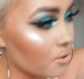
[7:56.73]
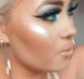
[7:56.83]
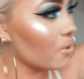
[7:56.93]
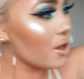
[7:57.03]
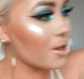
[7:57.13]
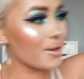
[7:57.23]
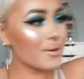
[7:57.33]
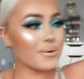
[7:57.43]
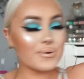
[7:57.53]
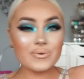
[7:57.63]

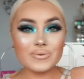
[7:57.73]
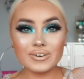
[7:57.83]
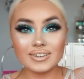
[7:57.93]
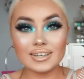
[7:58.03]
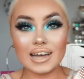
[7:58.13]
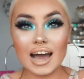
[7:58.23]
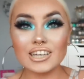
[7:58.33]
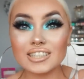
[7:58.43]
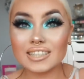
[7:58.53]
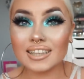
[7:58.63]
Woo! I
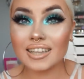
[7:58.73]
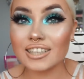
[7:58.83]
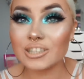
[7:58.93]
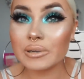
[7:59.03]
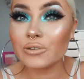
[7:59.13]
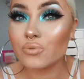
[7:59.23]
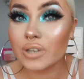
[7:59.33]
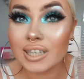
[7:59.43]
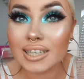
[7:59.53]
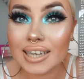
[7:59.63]
just think that these would be
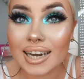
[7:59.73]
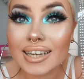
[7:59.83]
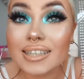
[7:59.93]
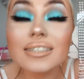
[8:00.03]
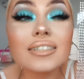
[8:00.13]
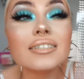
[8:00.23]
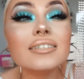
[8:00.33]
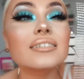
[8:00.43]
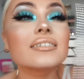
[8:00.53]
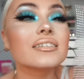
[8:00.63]
really
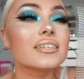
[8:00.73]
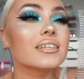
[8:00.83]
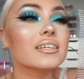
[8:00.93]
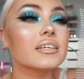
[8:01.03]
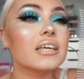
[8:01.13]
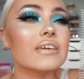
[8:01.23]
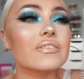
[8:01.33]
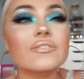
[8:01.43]
nice. Even